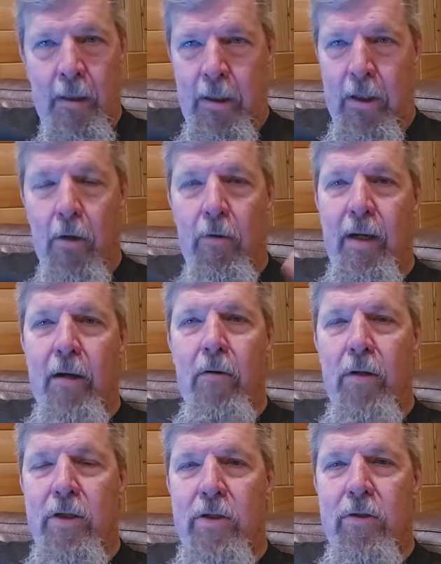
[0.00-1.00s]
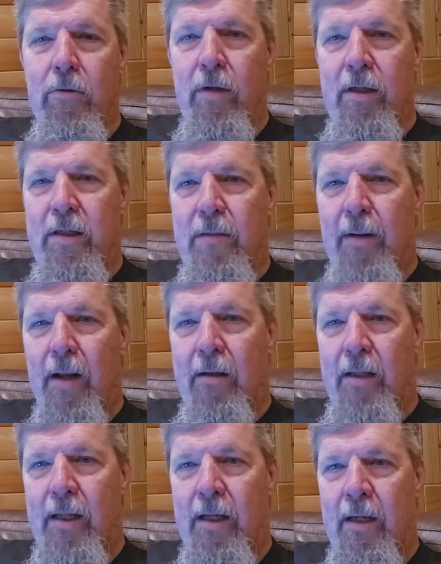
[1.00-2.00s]
You don't hear the stories
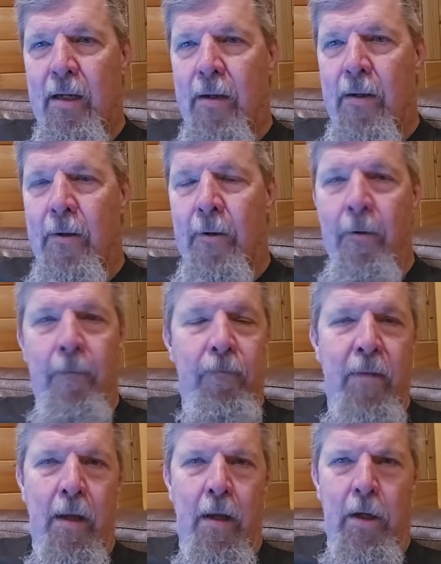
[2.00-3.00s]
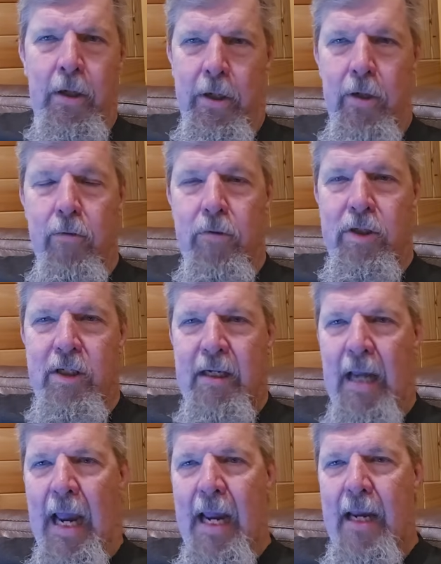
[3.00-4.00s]
about the huge
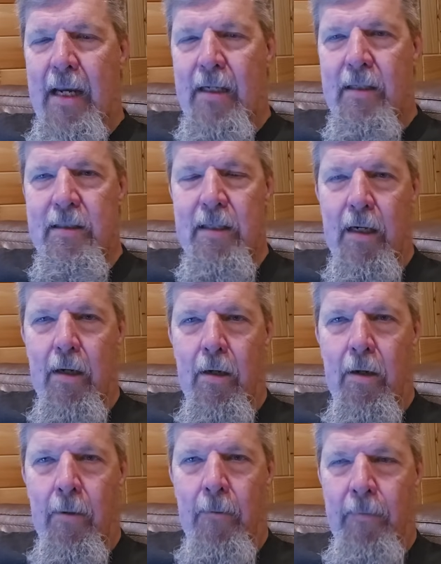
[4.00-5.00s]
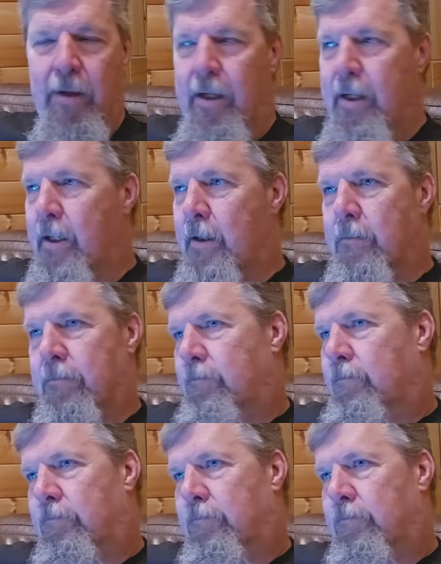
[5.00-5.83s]
gangs that are in